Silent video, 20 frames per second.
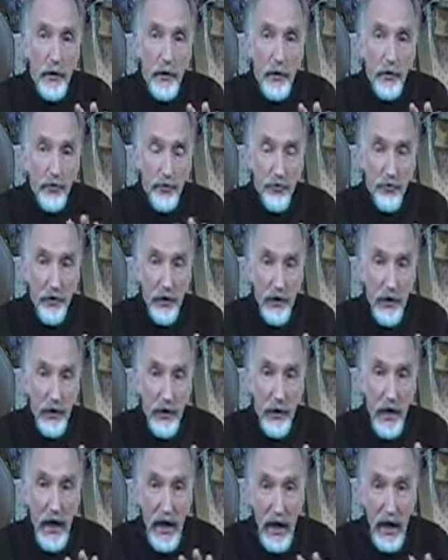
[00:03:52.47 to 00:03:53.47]
a
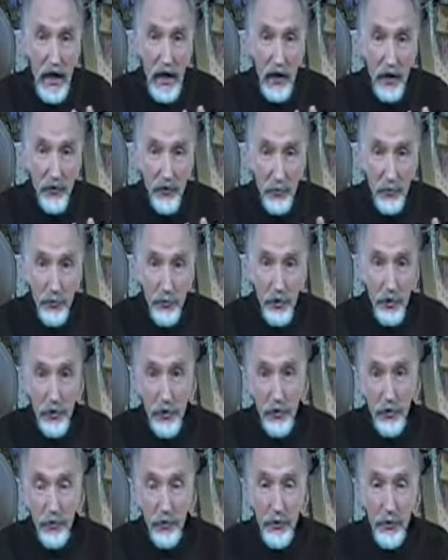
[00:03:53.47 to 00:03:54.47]
string has a
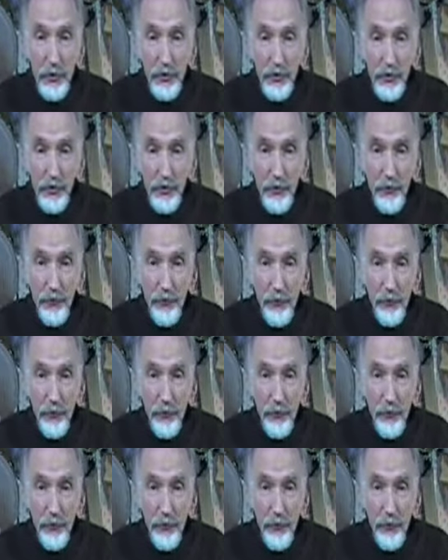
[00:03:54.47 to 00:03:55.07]
particular pitch.